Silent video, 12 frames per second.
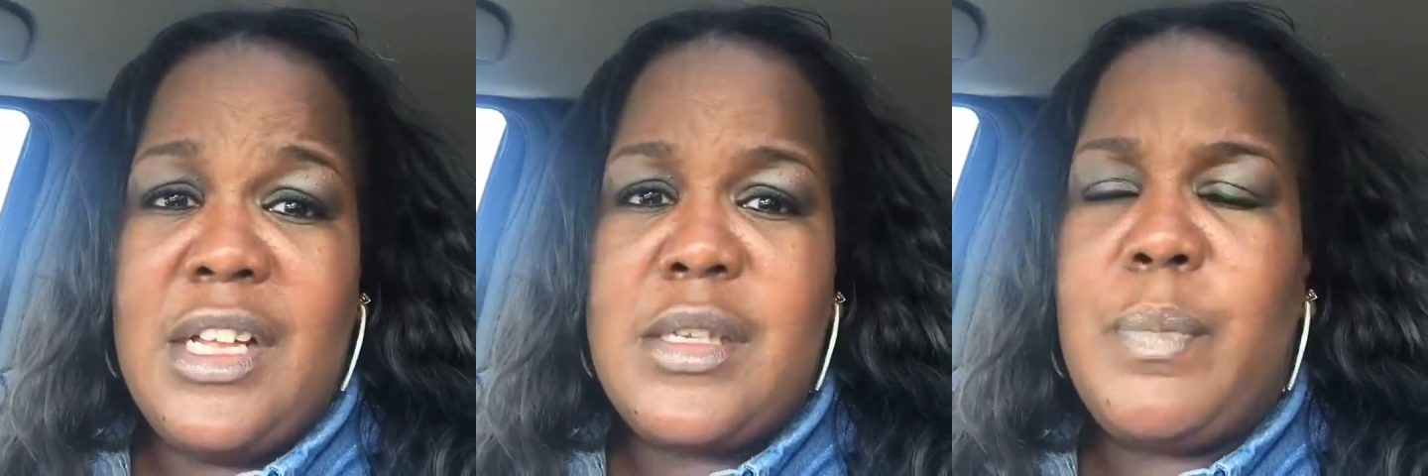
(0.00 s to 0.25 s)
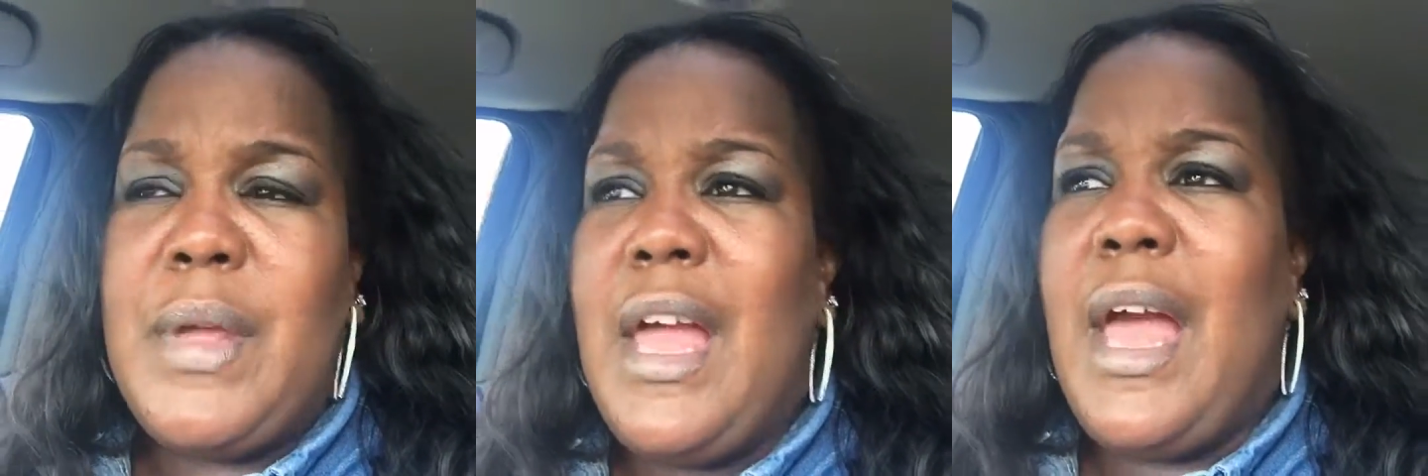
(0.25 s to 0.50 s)

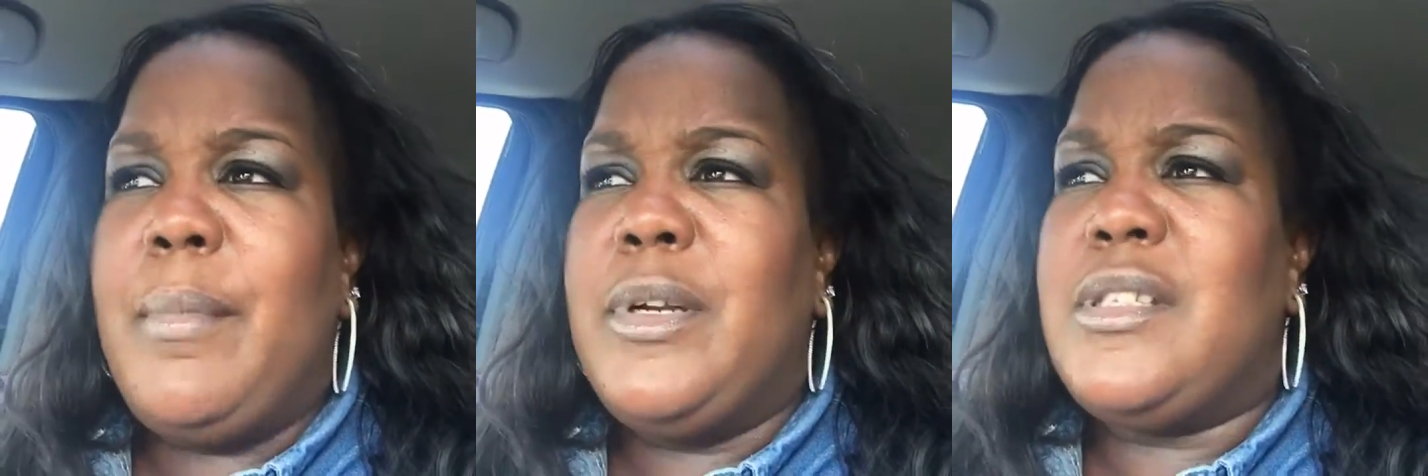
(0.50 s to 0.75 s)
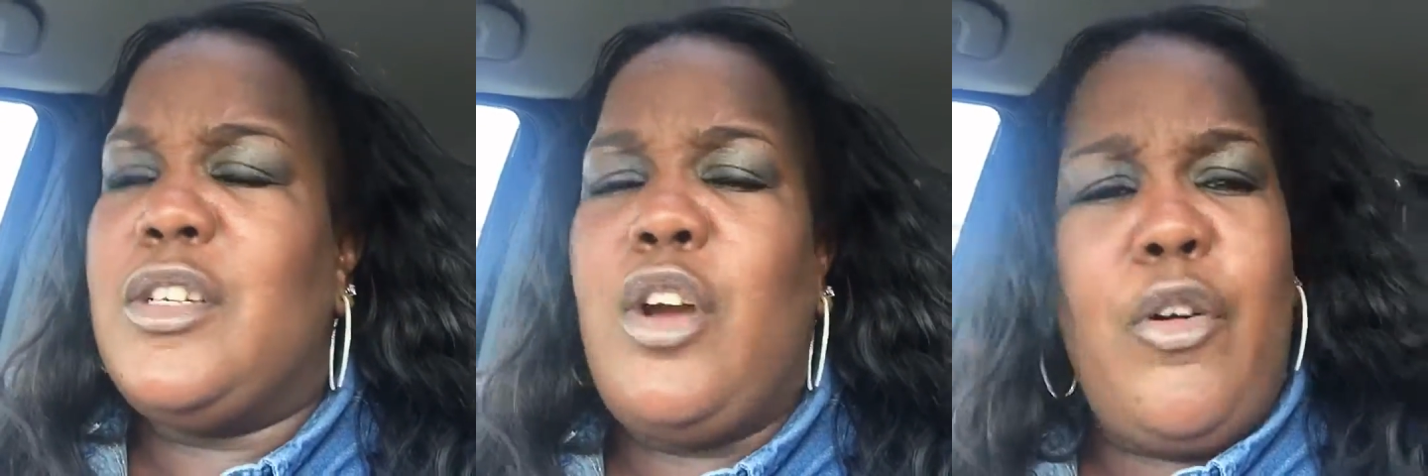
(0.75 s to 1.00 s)
to be able
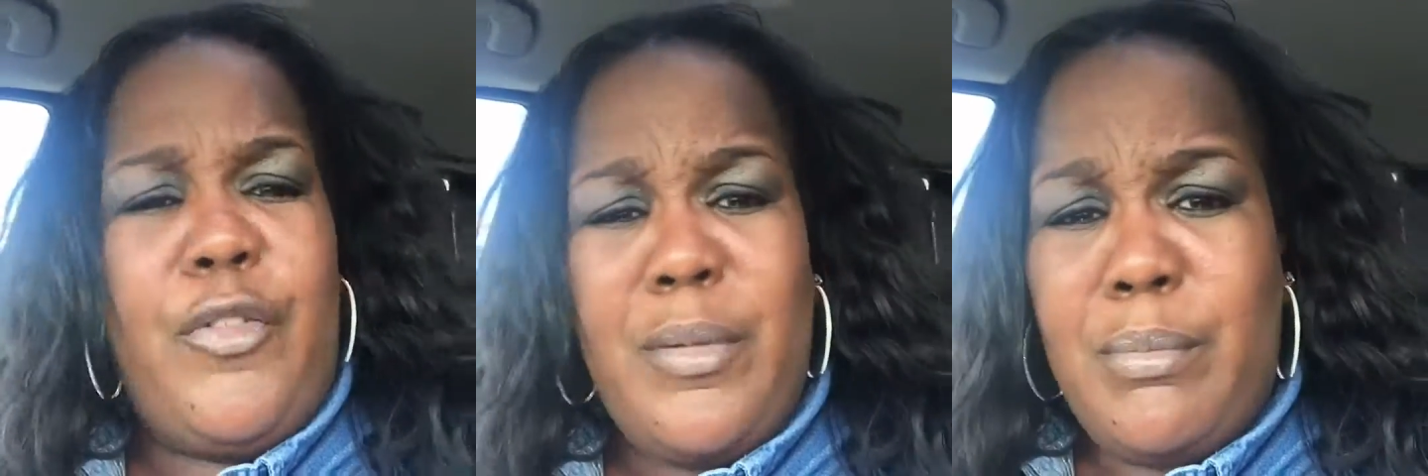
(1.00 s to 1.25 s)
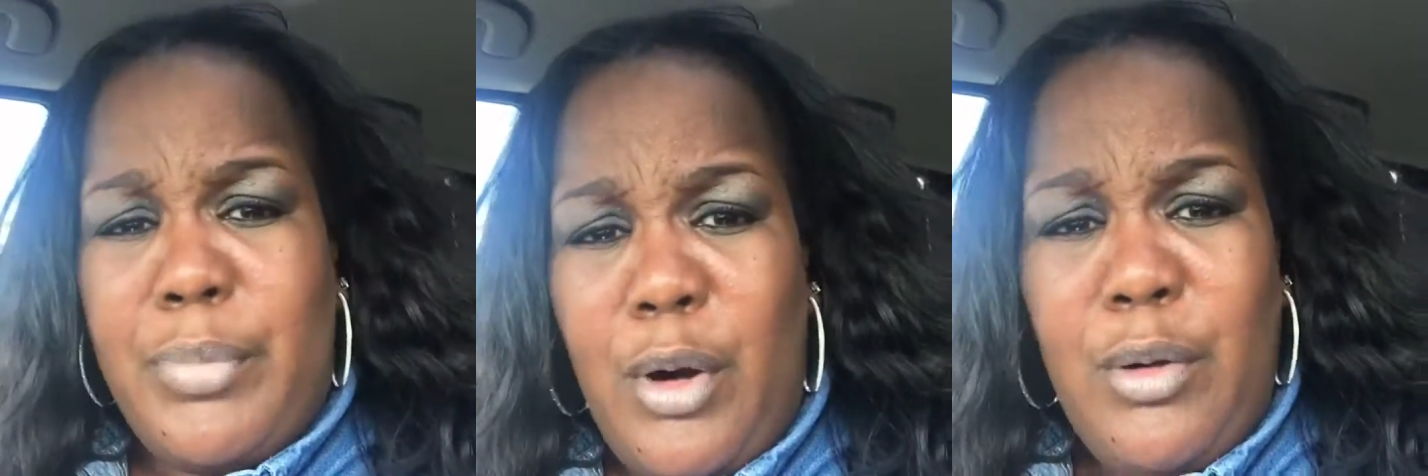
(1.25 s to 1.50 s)
to go
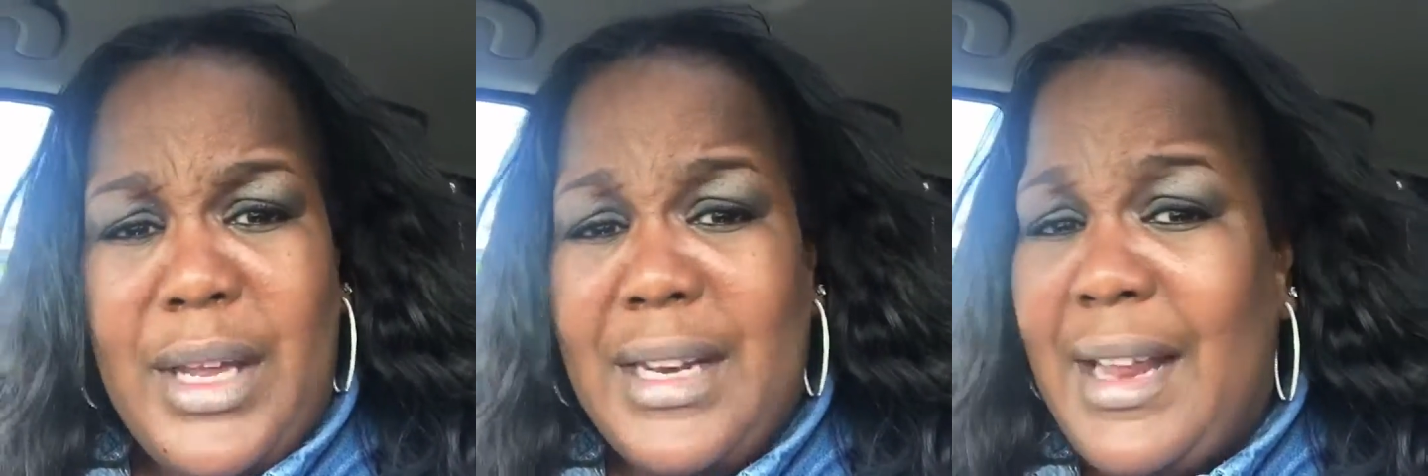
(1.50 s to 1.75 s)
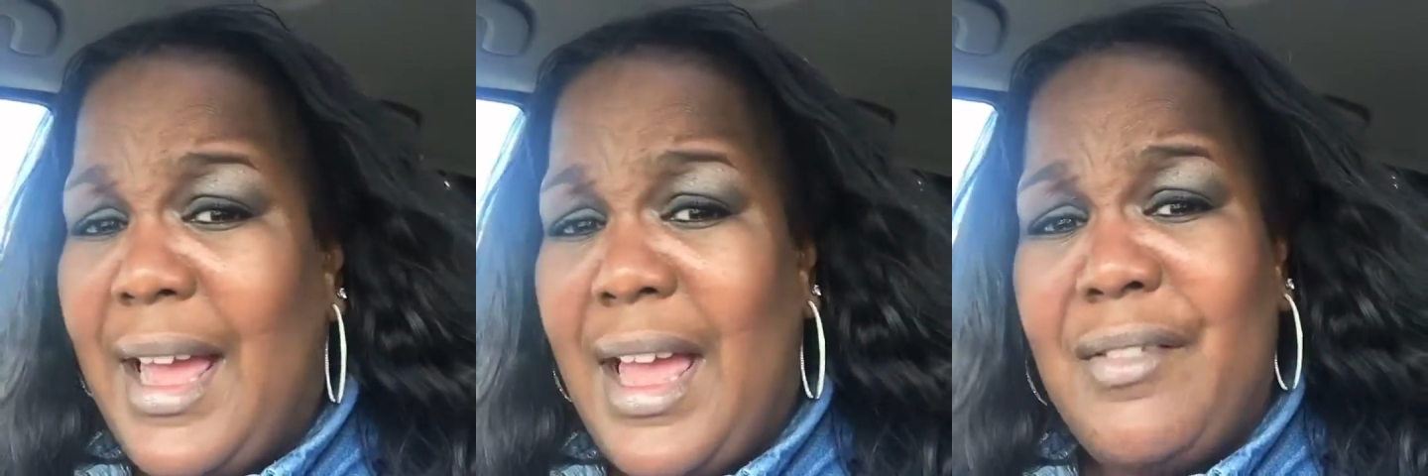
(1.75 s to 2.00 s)
from broke and
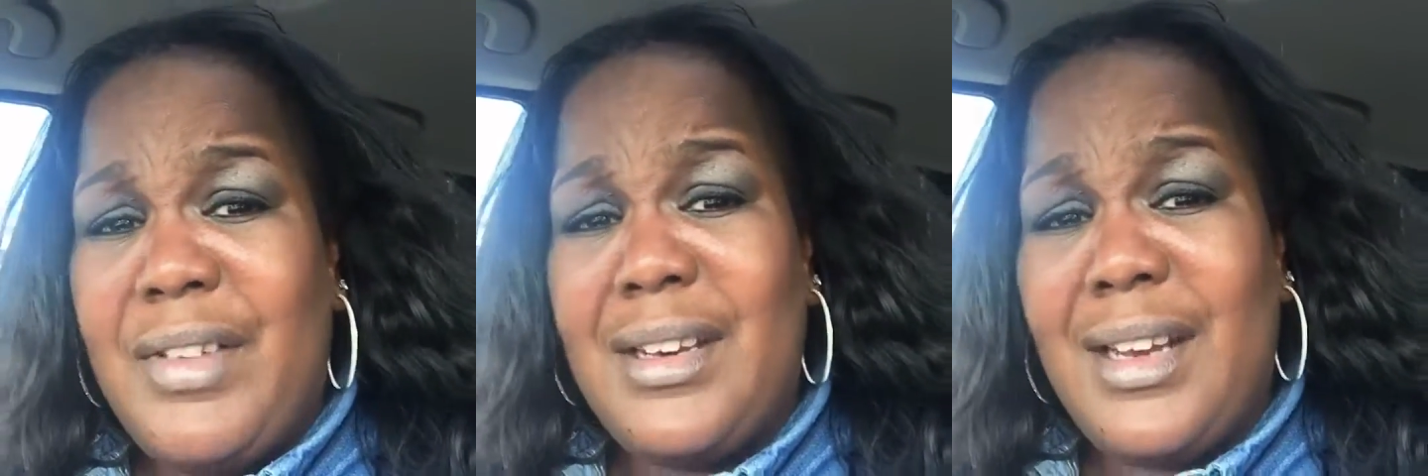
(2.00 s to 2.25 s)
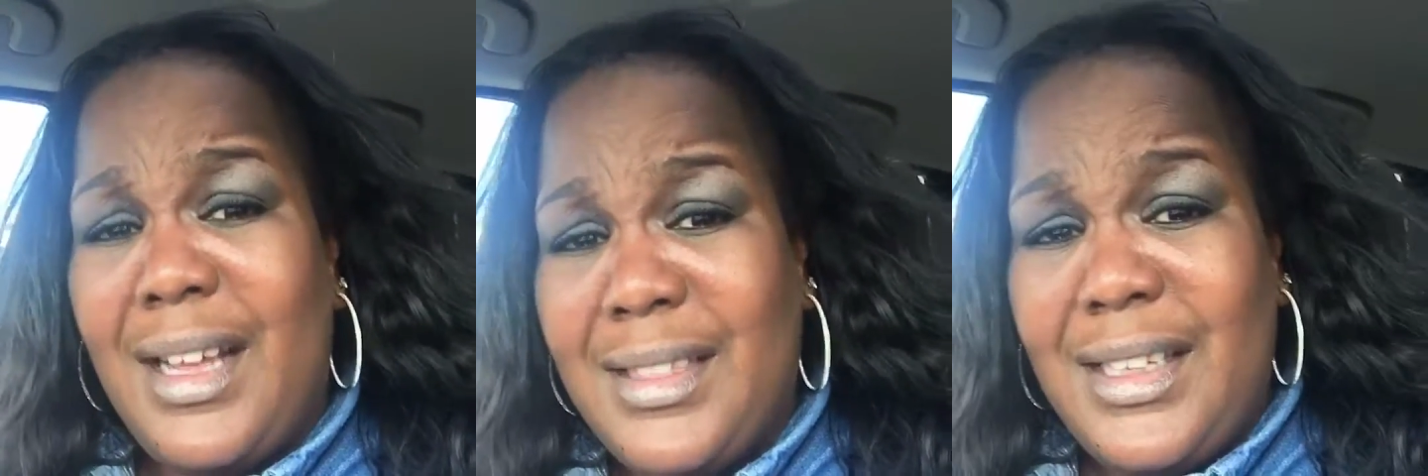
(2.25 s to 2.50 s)
not
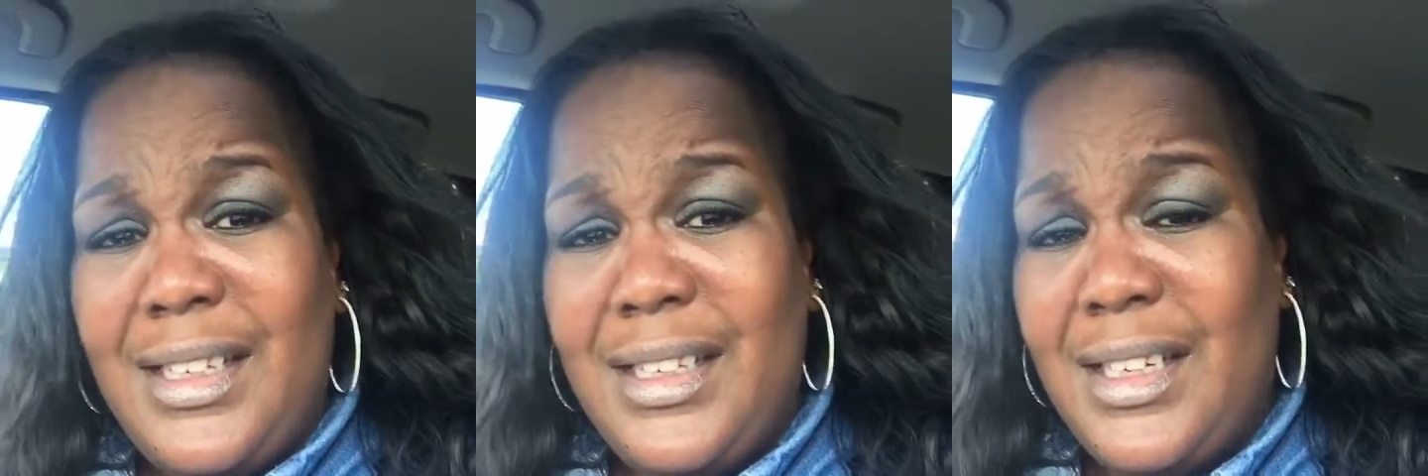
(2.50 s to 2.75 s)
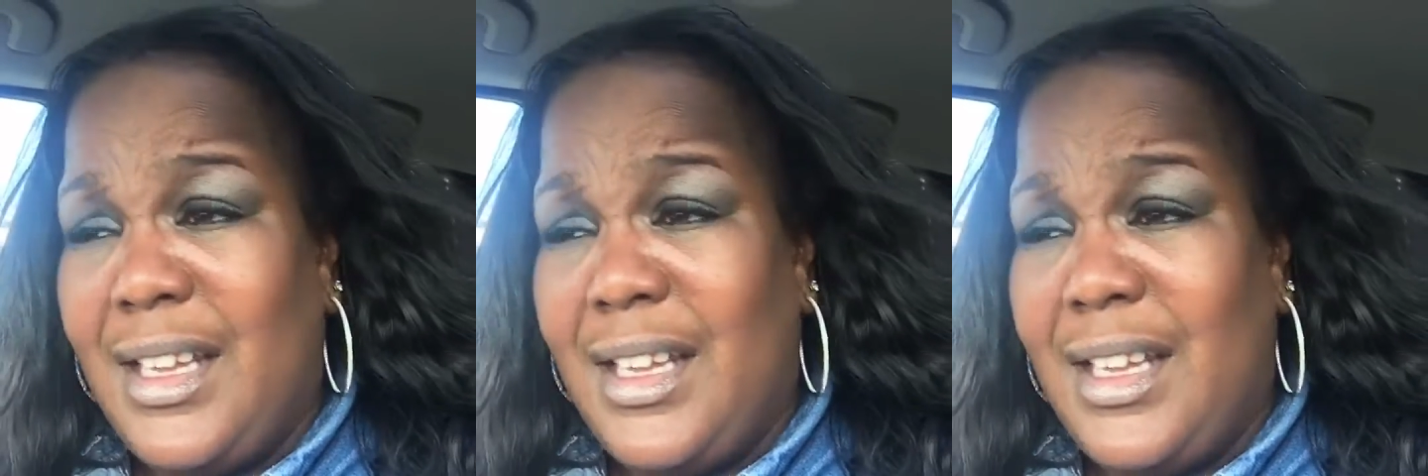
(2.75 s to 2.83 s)
having nothing